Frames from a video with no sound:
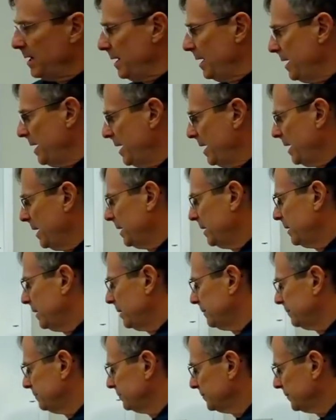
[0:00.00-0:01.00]
And
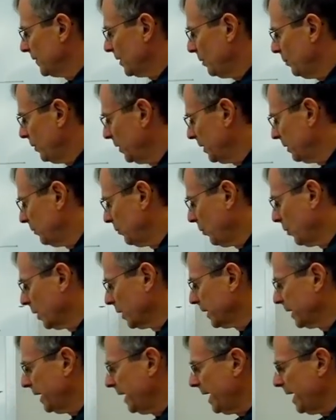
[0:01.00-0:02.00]
we can
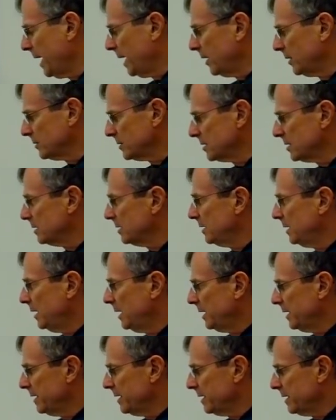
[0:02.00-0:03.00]
work it out
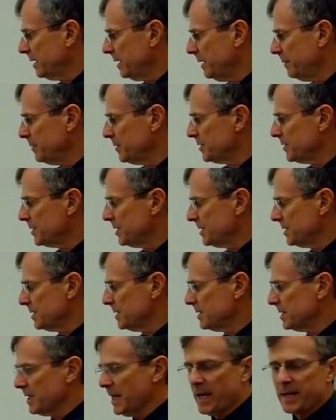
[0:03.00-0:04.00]
uh, that the image
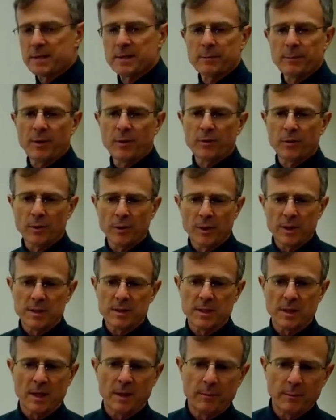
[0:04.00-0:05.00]
distance has to be 30
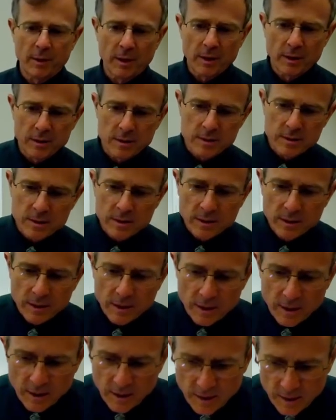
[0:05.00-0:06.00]
centimeters.
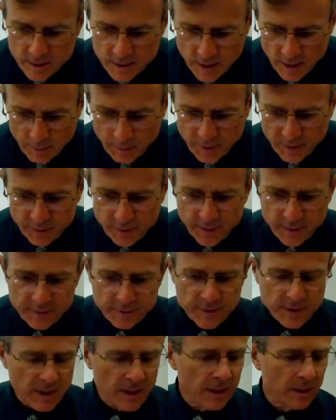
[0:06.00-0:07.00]
So that'll be
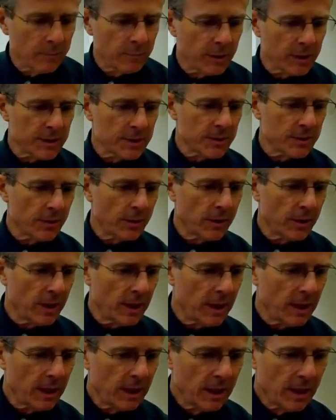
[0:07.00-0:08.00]
15 plus
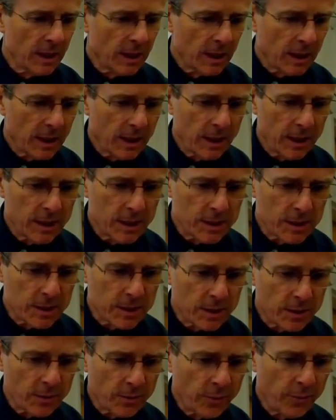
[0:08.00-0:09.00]
30
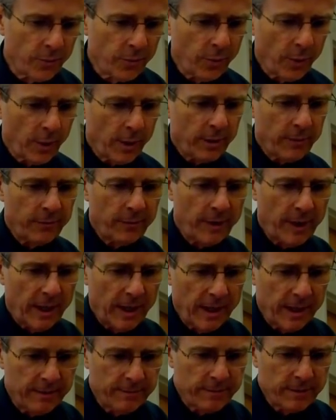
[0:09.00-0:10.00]
is
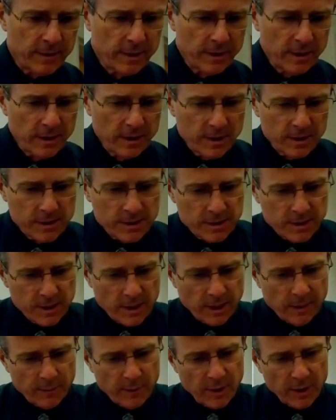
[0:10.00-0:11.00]
45
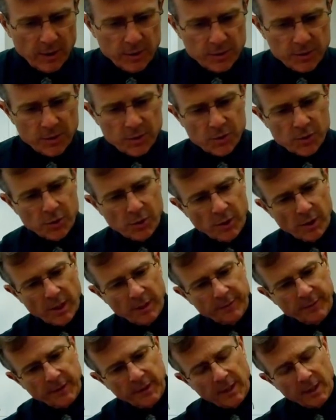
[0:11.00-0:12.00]
centimeters. And sure
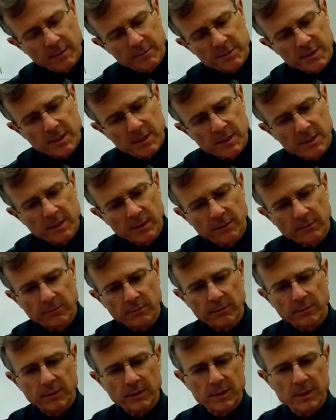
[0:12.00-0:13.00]
enough, it comes into
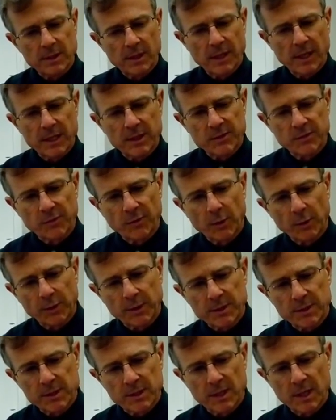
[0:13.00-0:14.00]
to nice
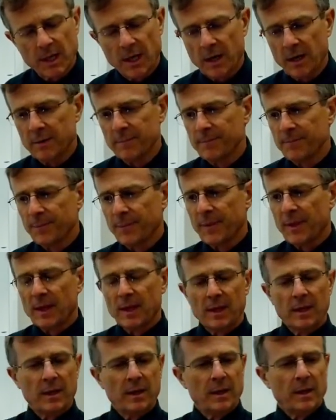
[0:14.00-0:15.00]
focus there.
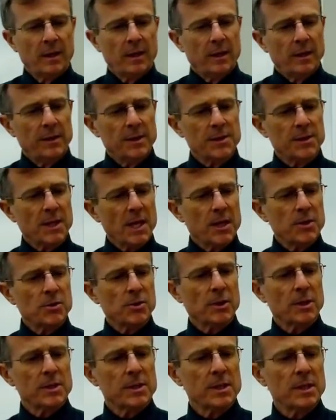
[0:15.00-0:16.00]
In this case,
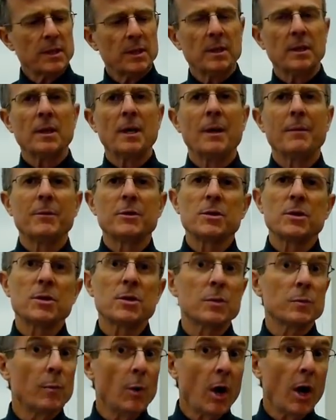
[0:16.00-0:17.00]
you can see that the image is
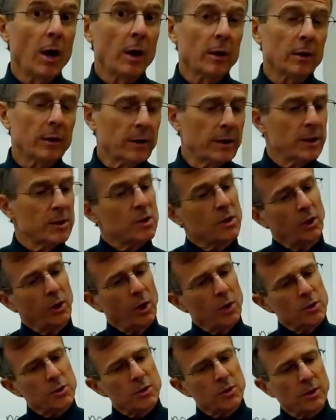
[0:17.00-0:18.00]
smaller. It's
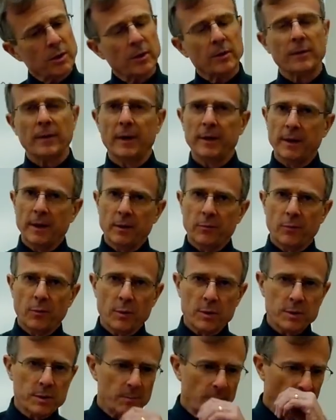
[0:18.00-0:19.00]
closer and
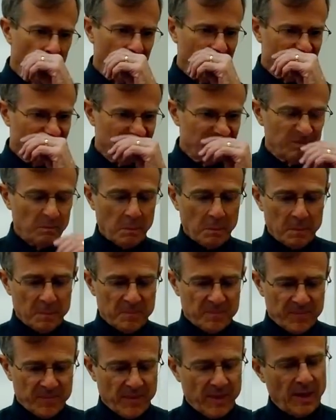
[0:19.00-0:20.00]
therefore smaller.
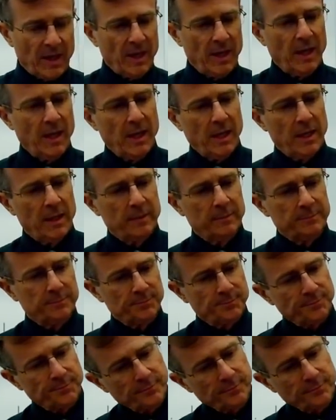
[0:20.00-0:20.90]
And